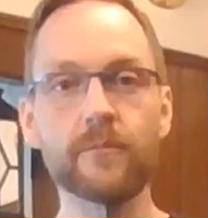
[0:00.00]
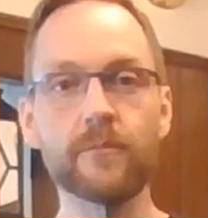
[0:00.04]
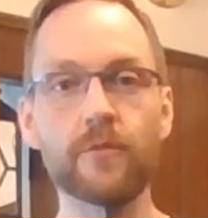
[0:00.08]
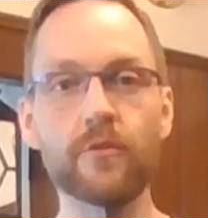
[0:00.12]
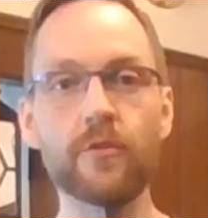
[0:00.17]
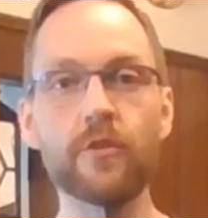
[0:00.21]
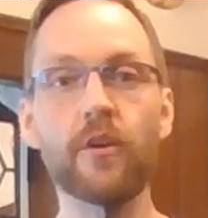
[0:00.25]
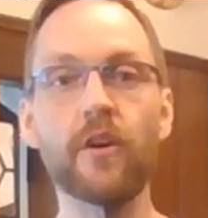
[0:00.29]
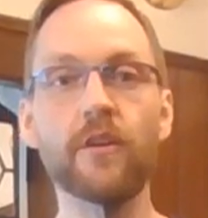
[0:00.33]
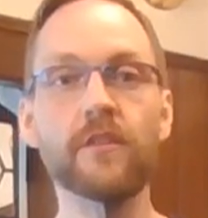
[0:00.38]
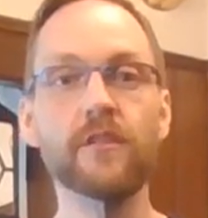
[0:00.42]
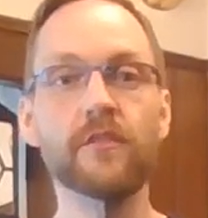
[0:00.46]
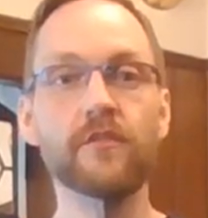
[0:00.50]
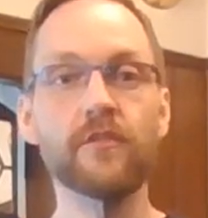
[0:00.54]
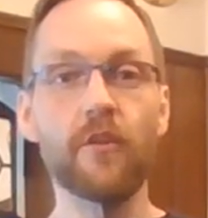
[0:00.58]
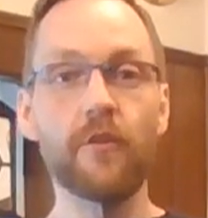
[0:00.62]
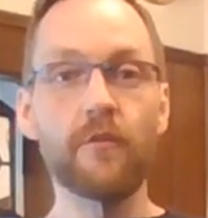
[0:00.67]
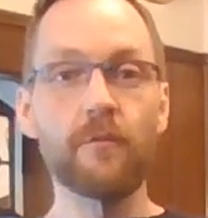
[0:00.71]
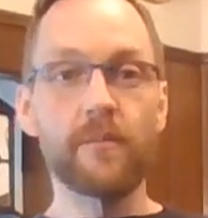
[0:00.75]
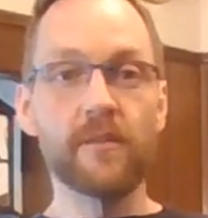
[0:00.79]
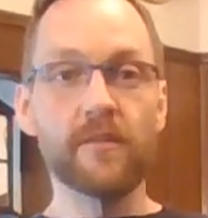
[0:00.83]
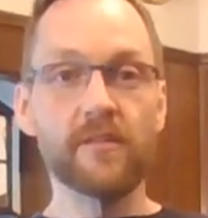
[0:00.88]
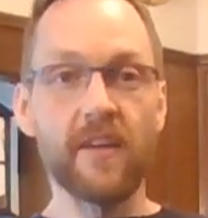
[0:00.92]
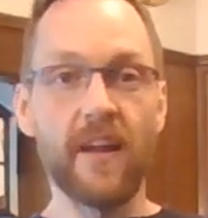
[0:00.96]
cook on the
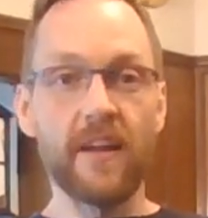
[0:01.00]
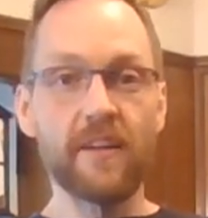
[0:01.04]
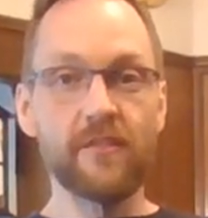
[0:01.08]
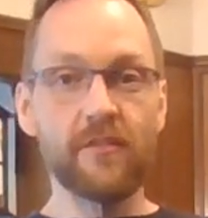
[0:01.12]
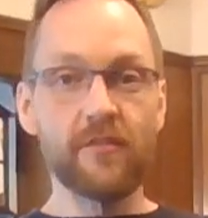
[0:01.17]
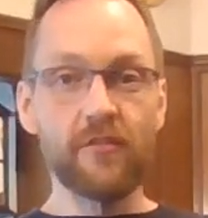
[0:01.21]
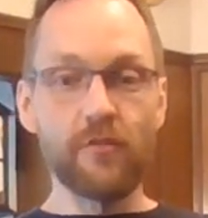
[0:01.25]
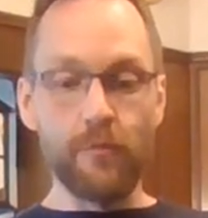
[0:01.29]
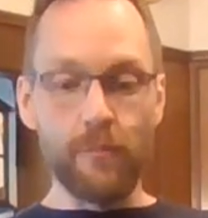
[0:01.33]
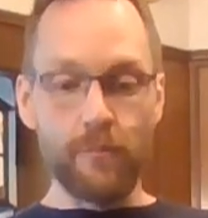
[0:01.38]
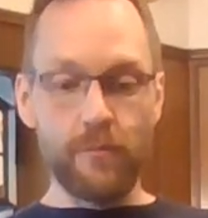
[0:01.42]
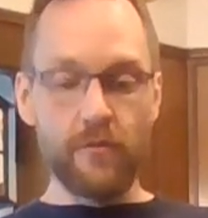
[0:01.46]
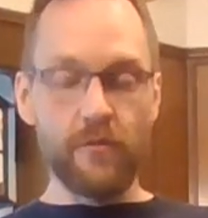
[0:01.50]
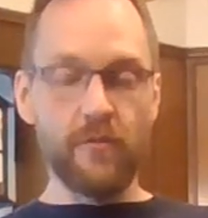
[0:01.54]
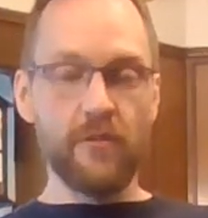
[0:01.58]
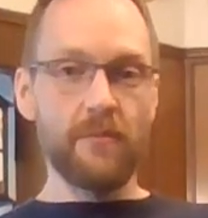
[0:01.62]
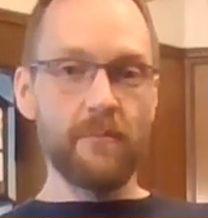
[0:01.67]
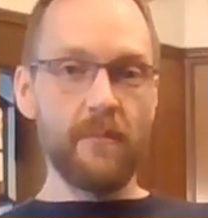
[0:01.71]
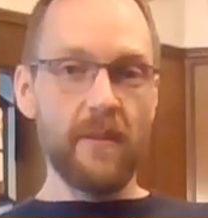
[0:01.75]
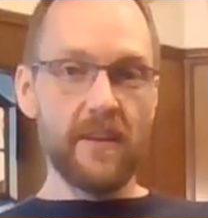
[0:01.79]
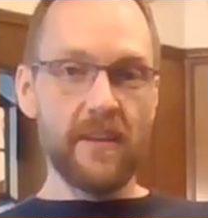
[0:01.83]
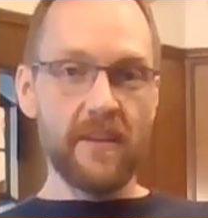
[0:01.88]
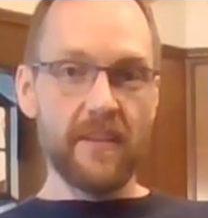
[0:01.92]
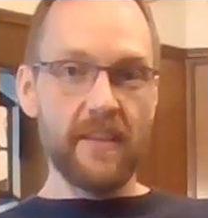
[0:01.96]
stove besides soup, you
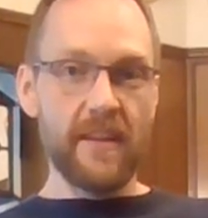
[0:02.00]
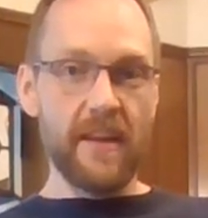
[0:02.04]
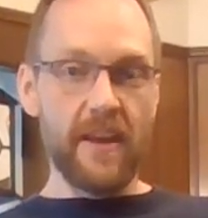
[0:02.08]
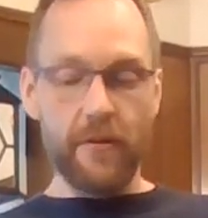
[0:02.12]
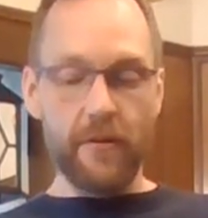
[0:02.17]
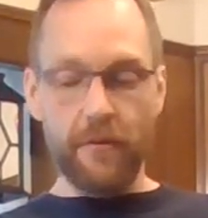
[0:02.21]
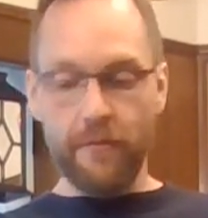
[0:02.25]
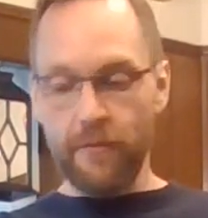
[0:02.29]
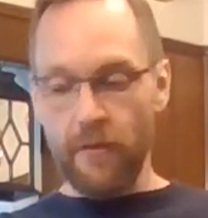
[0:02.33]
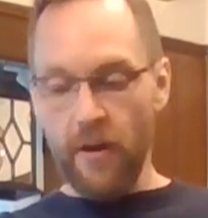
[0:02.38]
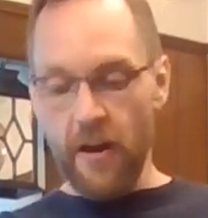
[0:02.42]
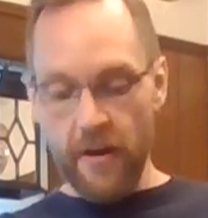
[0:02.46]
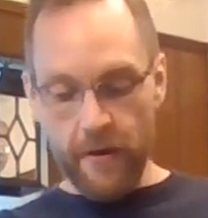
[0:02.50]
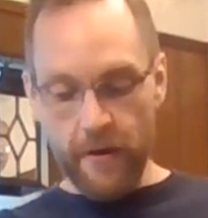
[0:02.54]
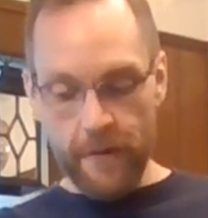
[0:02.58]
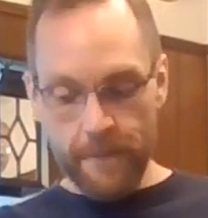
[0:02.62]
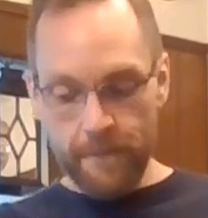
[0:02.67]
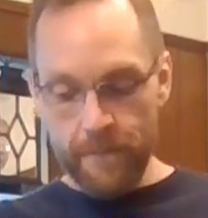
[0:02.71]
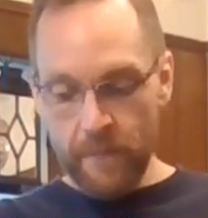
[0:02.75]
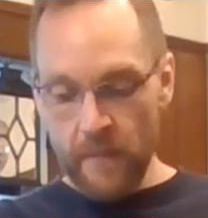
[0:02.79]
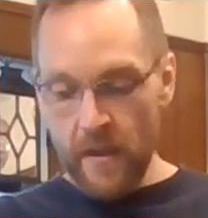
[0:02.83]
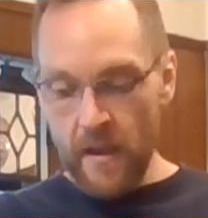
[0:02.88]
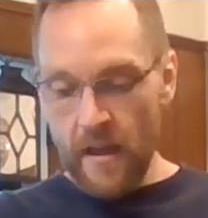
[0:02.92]
can make in the air fryer.